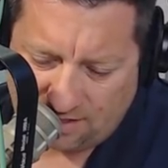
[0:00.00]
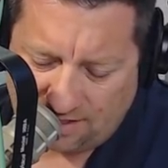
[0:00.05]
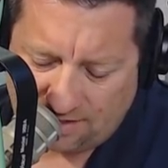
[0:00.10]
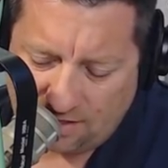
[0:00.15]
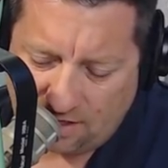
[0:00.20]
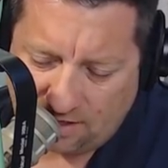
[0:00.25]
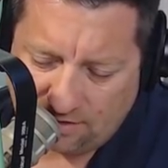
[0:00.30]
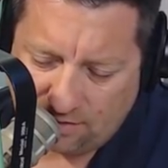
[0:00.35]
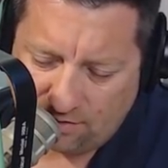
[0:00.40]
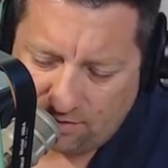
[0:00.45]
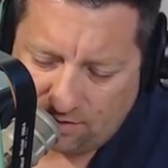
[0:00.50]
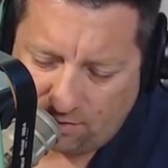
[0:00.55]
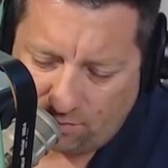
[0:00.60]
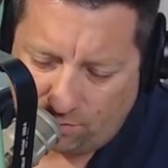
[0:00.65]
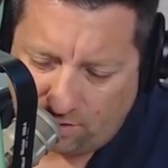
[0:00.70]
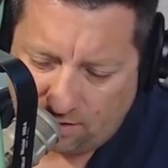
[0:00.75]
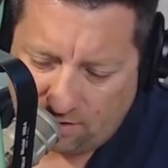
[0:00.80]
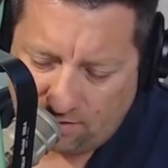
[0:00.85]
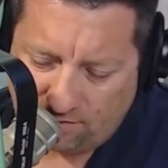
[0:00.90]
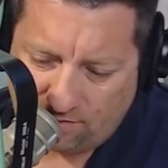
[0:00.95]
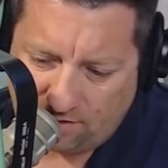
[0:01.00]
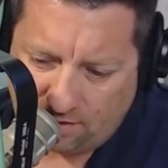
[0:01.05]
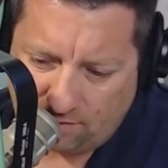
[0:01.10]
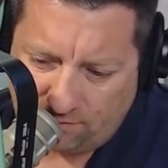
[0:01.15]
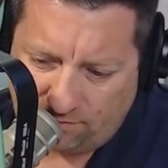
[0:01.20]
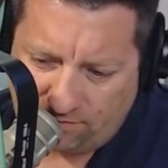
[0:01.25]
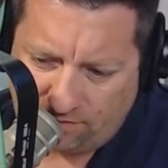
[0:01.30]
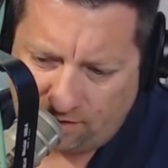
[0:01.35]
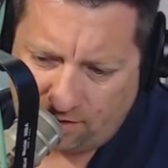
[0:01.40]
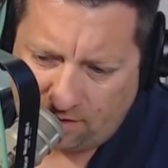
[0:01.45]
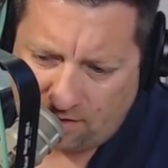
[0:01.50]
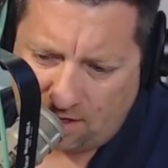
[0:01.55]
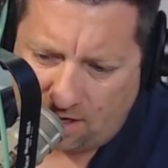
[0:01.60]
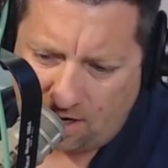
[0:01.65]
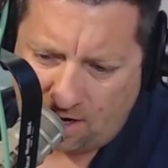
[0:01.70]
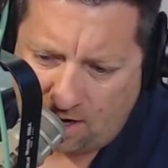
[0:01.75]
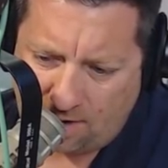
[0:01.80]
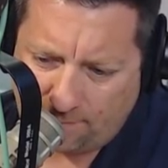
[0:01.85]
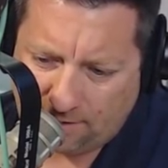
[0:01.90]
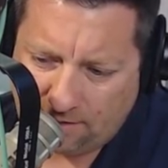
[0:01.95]
I know that one of the very
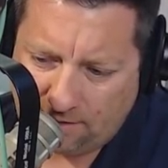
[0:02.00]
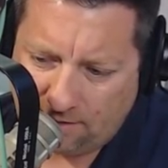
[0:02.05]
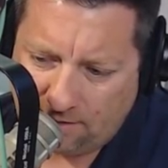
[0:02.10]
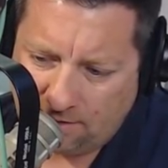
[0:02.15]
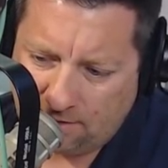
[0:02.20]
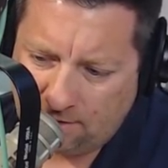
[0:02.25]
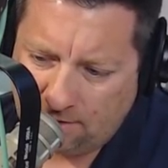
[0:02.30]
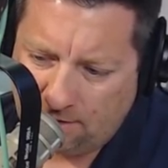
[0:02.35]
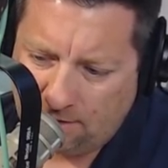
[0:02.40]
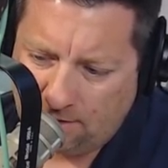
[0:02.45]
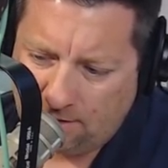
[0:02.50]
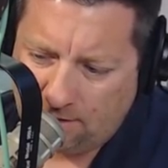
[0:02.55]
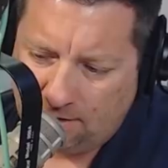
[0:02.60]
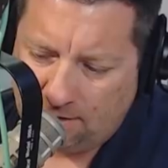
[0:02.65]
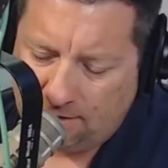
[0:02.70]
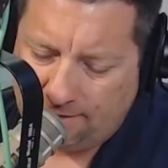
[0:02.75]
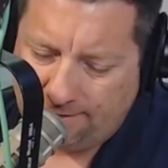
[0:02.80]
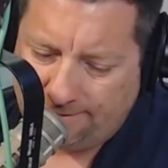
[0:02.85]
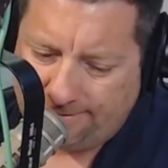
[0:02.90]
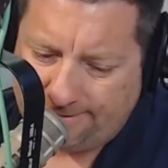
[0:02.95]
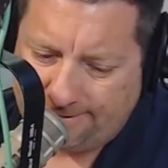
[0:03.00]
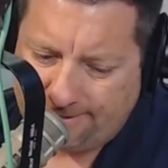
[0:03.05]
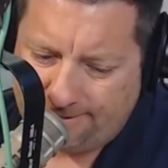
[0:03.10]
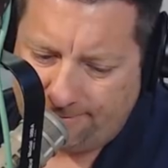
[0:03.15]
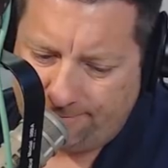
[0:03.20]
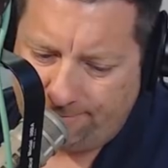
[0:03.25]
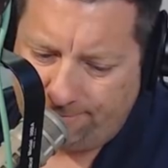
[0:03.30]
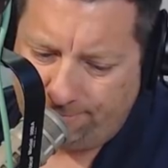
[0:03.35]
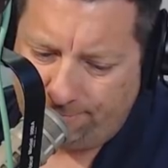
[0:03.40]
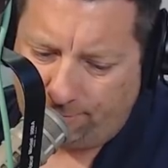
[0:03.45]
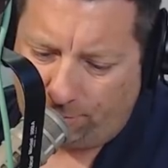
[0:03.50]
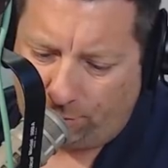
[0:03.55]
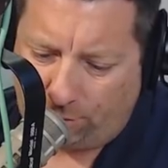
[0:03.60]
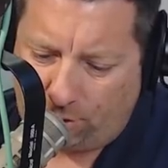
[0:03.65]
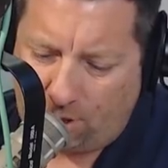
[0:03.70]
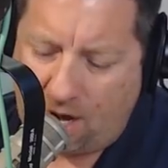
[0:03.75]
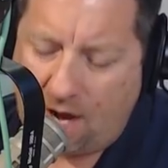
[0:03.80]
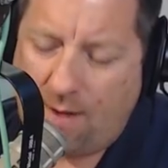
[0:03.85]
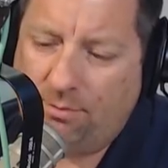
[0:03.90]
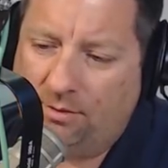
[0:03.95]
common
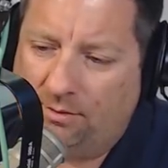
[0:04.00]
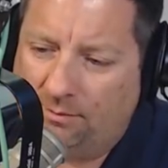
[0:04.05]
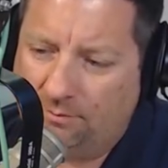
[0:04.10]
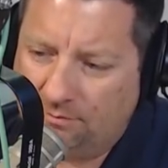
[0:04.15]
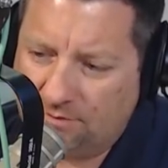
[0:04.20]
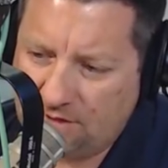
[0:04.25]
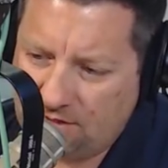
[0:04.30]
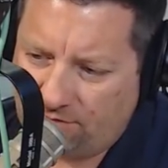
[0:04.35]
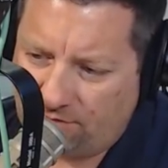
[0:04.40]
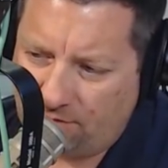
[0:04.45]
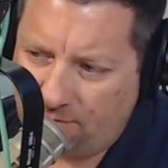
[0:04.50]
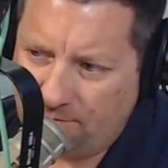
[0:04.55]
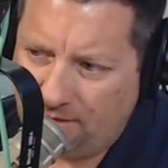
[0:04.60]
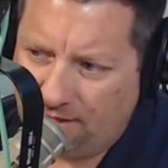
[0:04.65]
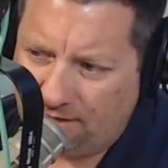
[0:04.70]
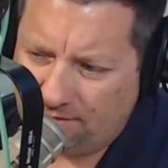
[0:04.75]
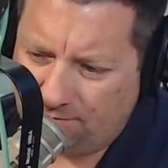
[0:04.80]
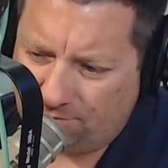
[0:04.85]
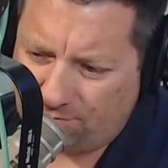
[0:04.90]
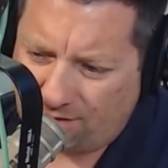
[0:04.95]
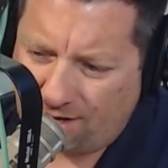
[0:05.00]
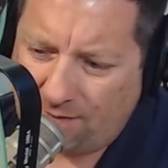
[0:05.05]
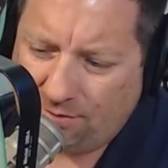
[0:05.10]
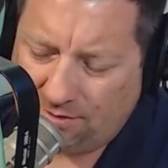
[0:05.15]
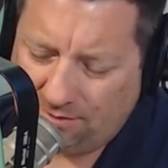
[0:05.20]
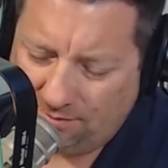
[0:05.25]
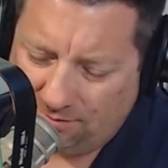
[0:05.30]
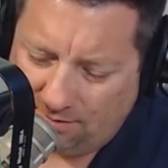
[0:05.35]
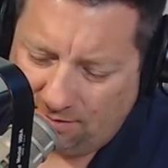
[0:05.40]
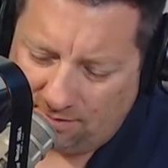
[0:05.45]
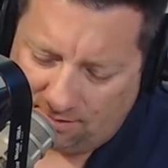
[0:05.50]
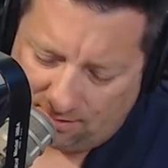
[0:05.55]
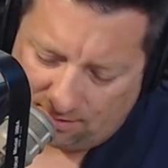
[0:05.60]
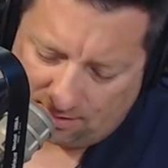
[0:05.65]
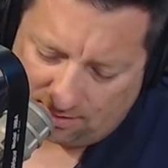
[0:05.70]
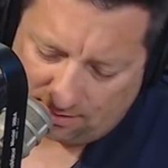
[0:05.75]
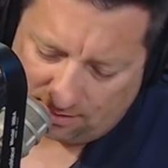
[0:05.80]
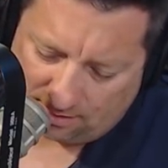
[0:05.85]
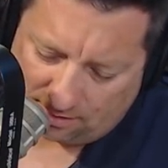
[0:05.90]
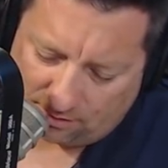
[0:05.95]
problems for men,
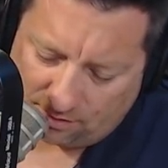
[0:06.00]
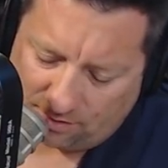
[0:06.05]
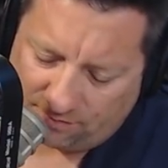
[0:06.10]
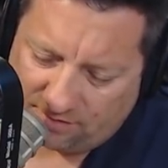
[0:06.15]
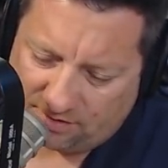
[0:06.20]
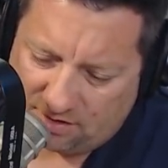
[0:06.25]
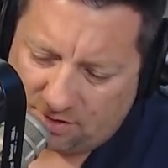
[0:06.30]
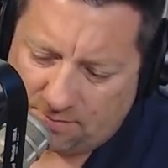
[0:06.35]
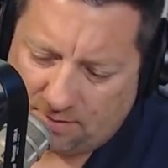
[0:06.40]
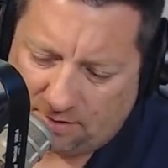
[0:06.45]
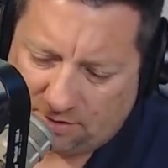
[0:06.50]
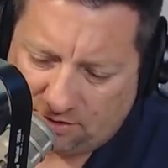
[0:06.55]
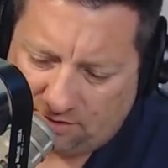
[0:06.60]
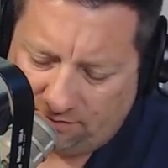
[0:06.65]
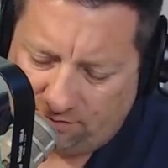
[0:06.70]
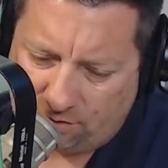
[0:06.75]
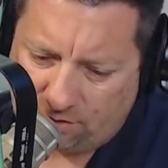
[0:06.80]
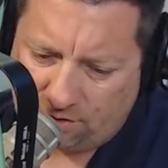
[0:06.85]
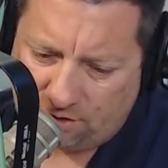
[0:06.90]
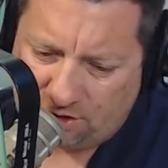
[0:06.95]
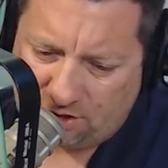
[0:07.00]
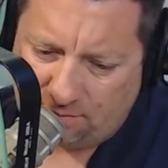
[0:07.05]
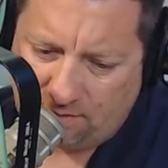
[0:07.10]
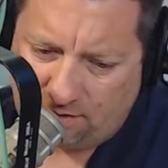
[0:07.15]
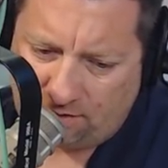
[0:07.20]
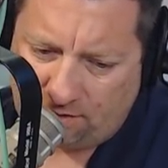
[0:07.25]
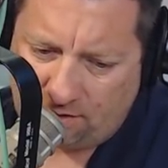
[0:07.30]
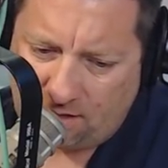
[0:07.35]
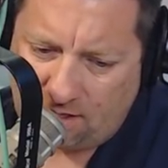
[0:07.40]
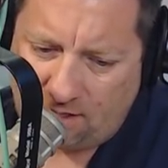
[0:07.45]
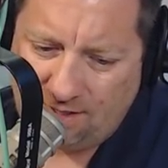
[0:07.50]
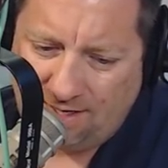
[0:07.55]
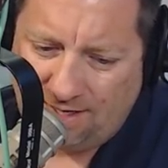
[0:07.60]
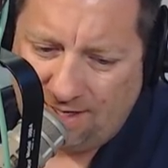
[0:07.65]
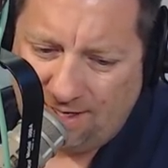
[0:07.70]
probably, I don't know if it's especially for Christian men or not,